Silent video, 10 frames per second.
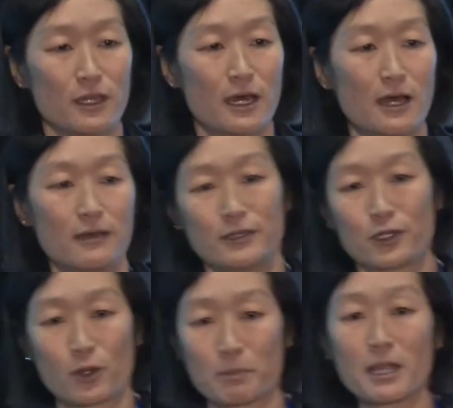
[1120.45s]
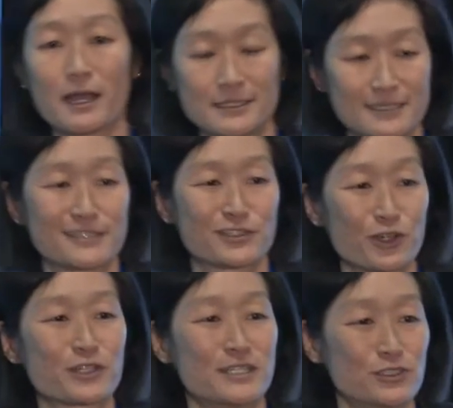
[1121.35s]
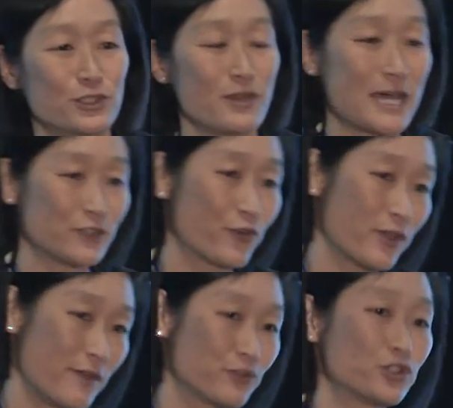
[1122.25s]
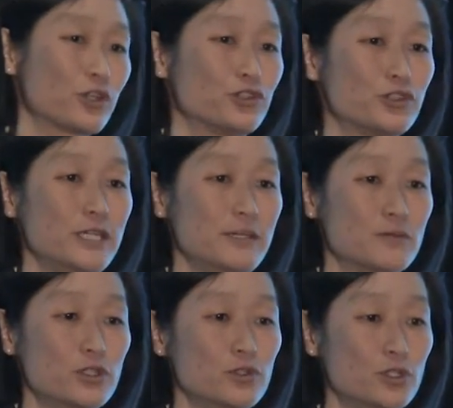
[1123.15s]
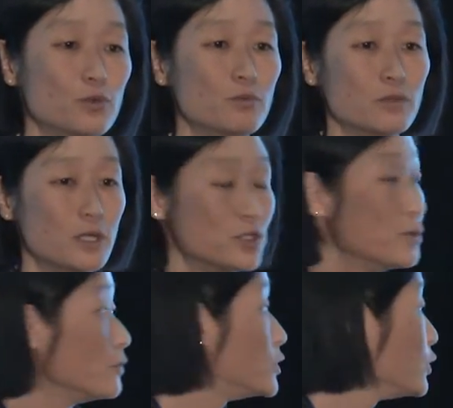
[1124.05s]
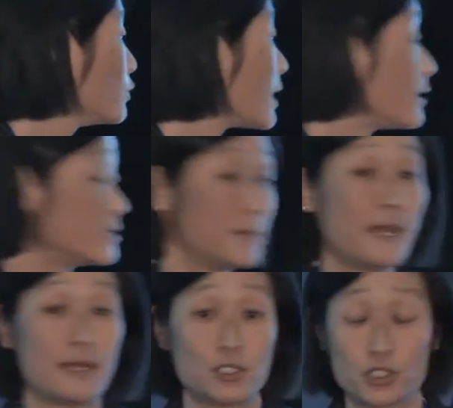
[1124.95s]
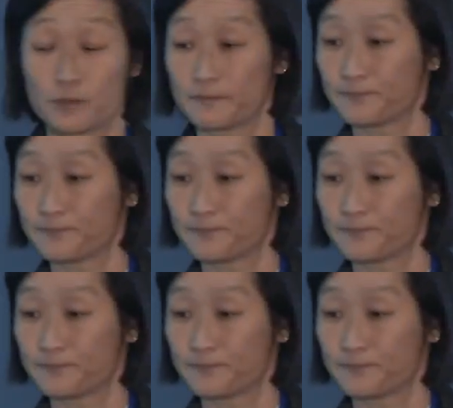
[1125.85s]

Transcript: appliances it's hooked into. That's for the infrastructure team to manage.